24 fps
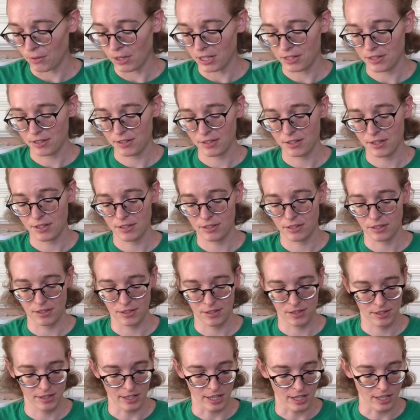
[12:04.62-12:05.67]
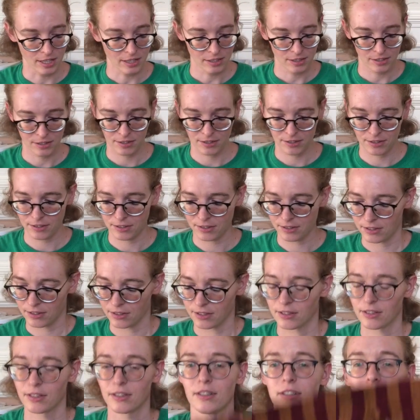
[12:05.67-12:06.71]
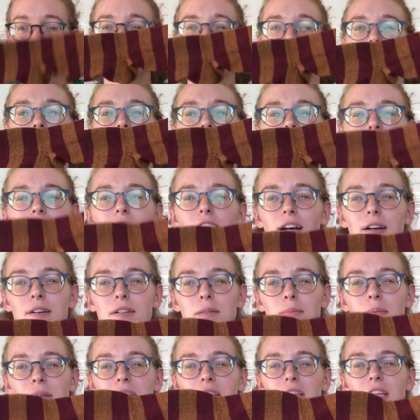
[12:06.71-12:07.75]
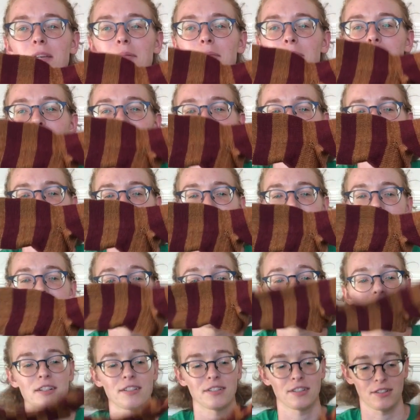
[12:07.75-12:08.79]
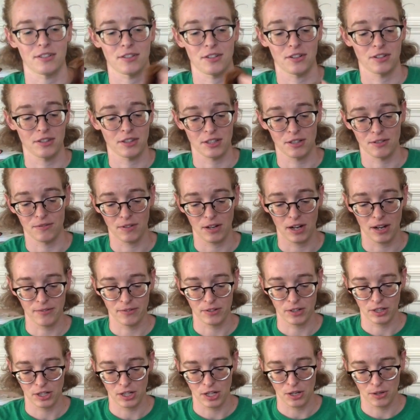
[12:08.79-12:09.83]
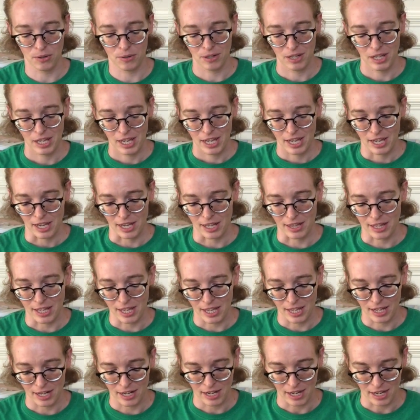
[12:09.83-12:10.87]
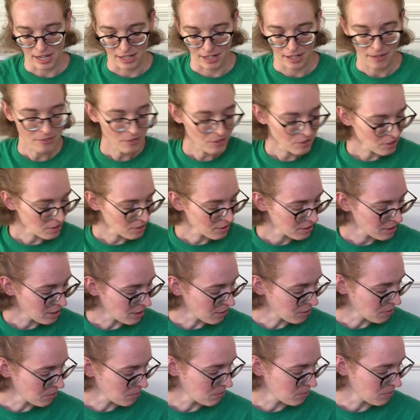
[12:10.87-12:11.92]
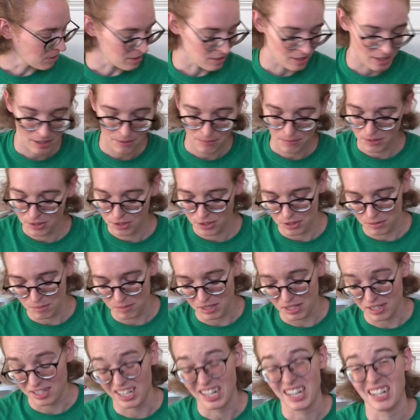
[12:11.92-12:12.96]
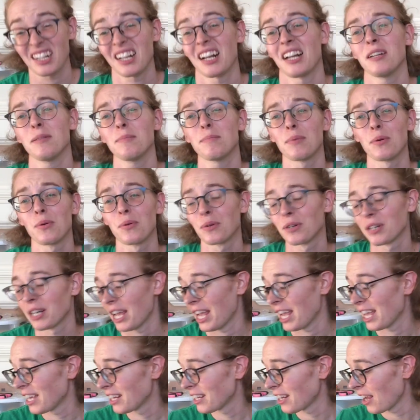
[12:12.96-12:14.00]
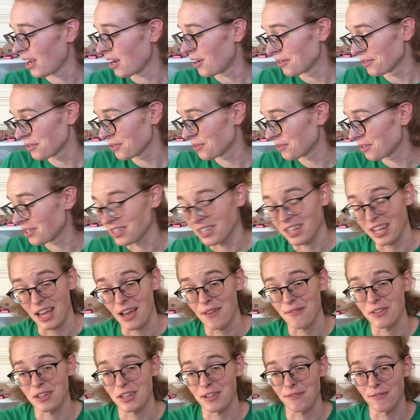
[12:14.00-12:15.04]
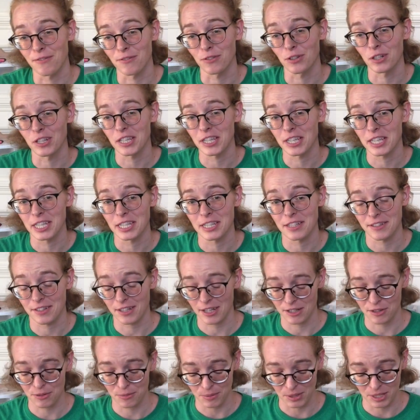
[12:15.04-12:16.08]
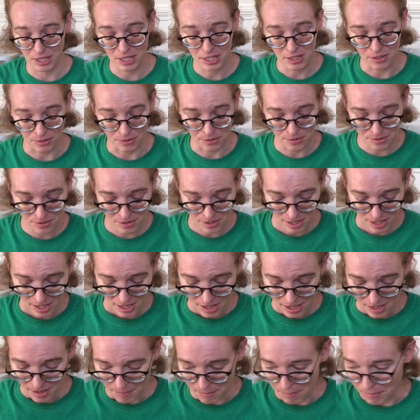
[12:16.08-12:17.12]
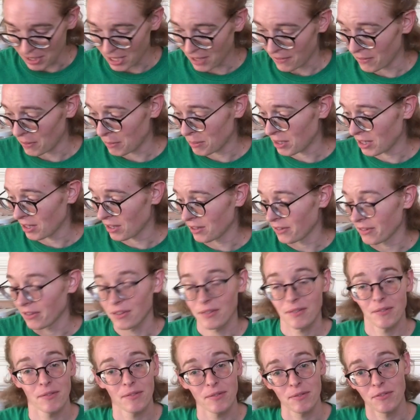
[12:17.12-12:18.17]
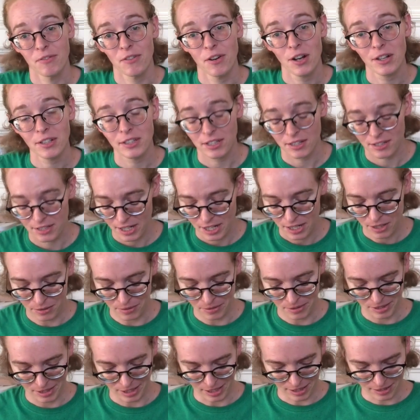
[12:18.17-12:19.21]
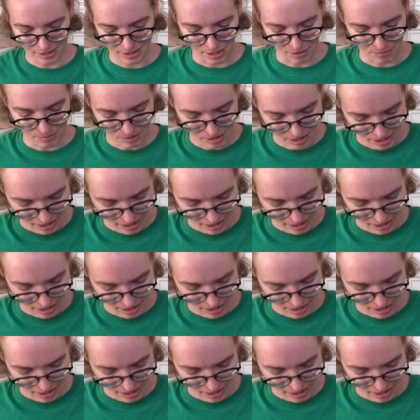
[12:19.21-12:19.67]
Wesley's socks. I was making him a pair of dress socks. I started these forever ago, and then I never started the second one just because I got kind of bored, and I also didn't have any free size 1 needles. But if I'm gonna frog the staghorn socks, I will